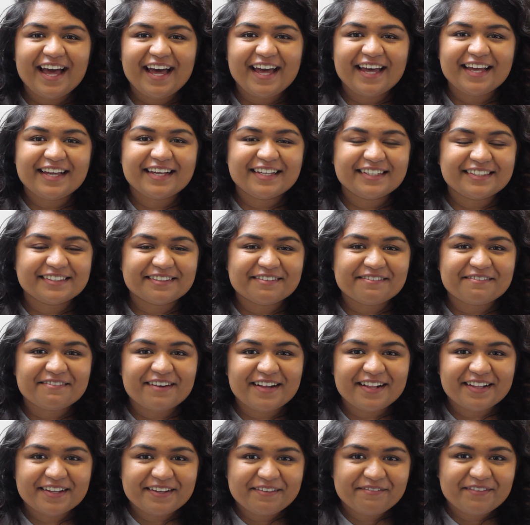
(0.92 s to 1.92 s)
guys,
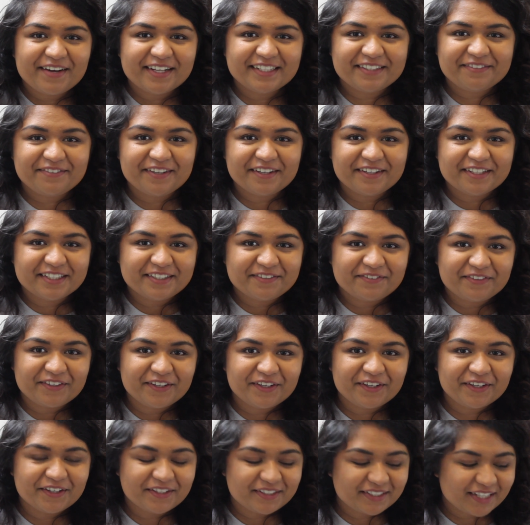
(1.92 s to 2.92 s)
welcome back to Fiona's
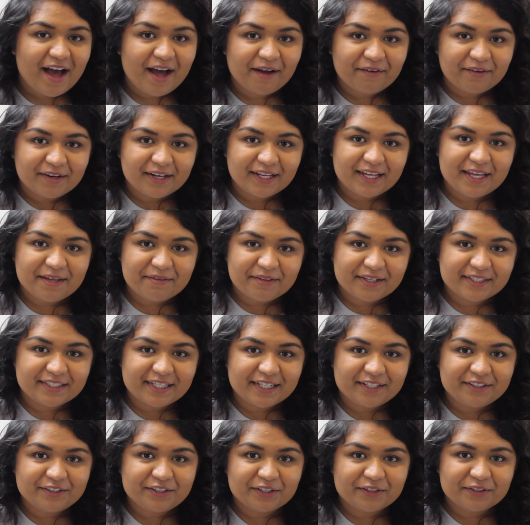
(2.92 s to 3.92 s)
Food. I'm going to keep this
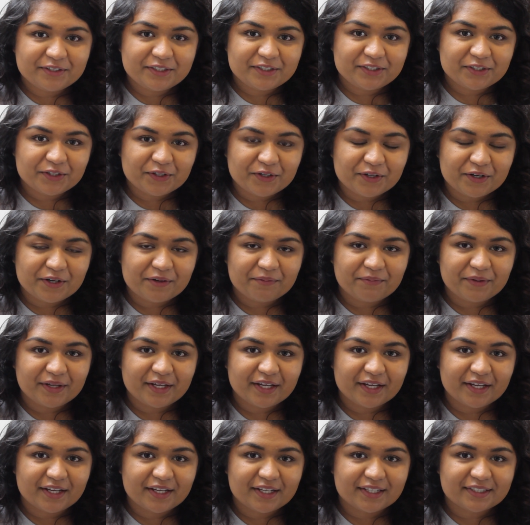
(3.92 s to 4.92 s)
intro short
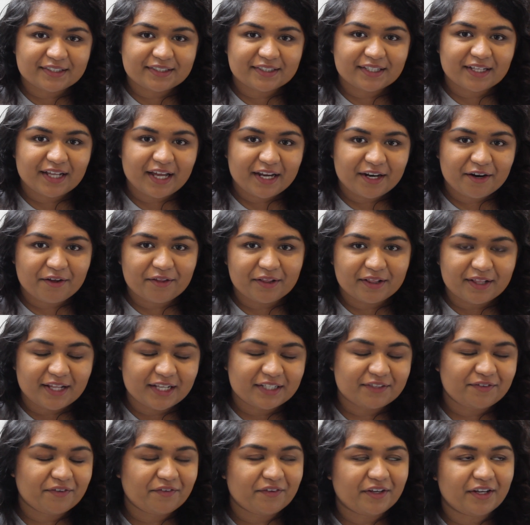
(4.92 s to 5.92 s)
because I know the
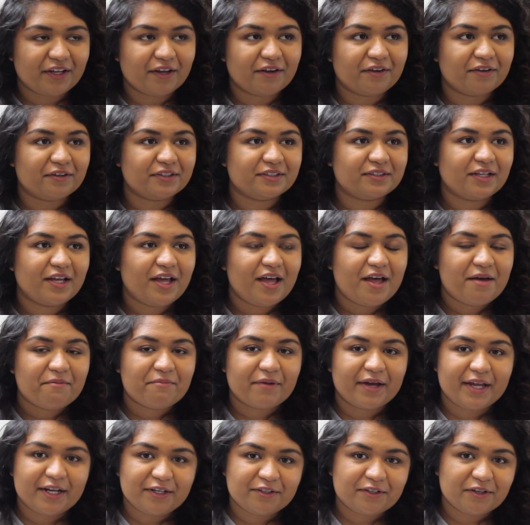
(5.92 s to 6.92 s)
last few videos
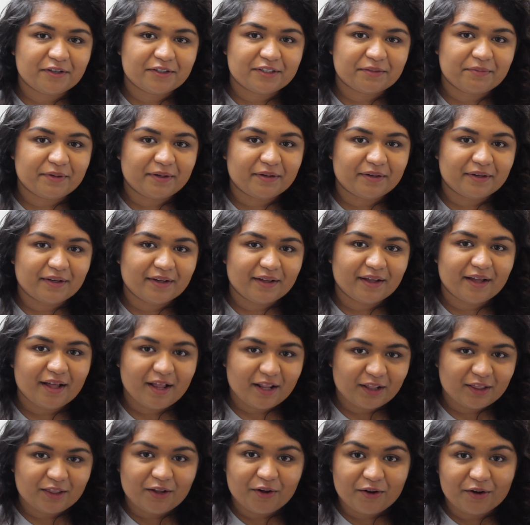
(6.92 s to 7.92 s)
my intros have been
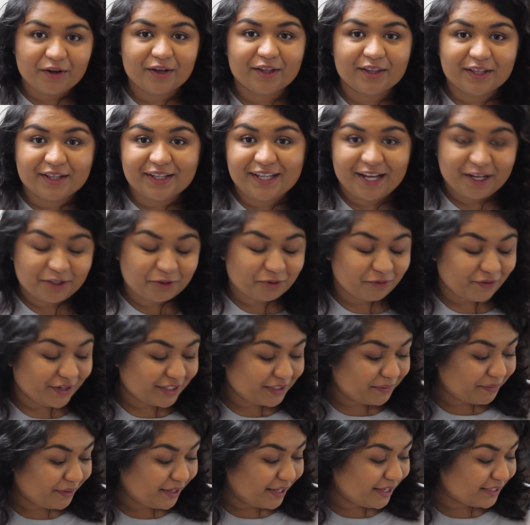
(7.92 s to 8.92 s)
longer than the actual
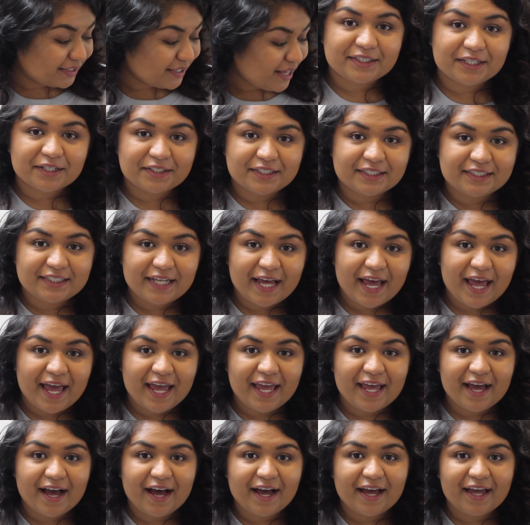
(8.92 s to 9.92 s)
recipes. So
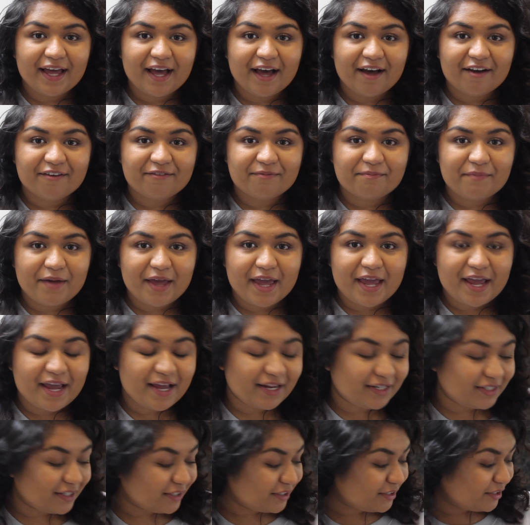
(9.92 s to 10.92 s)
today I have
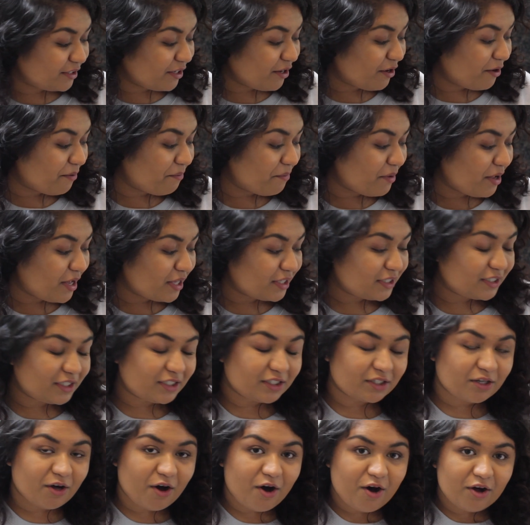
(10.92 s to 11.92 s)
made some
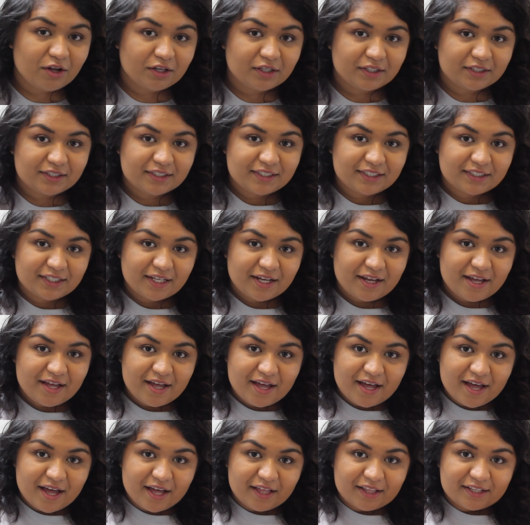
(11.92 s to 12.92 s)
scones.
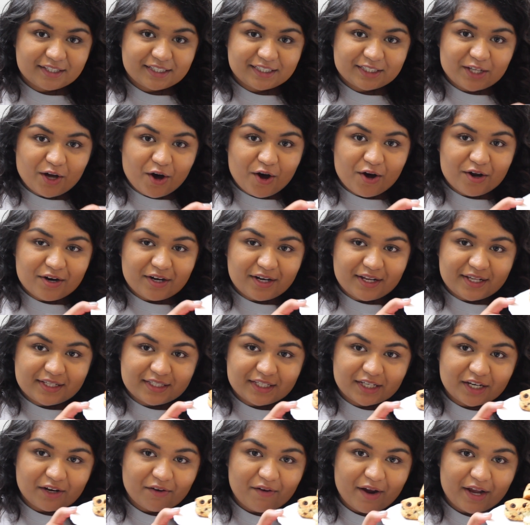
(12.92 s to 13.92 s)
Scone is
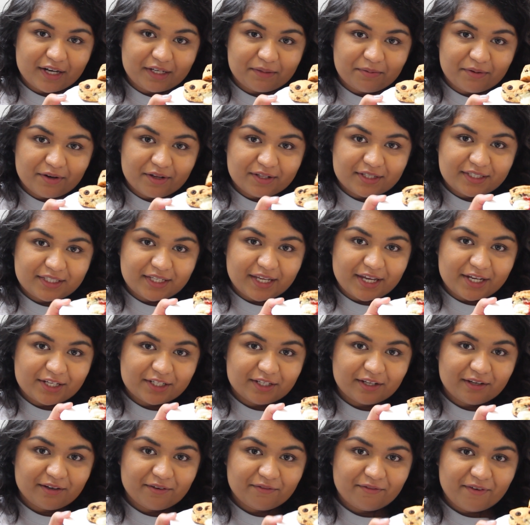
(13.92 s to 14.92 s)
the correct
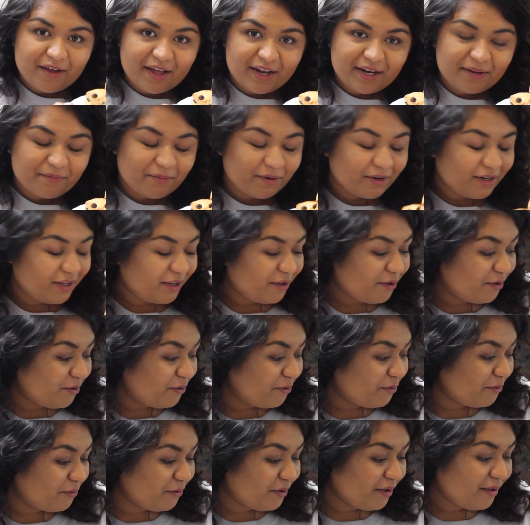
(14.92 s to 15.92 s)
pronunciation for anybody
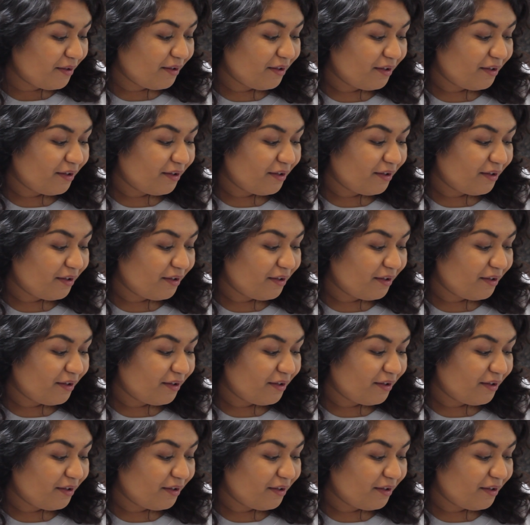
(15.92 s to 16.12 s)
who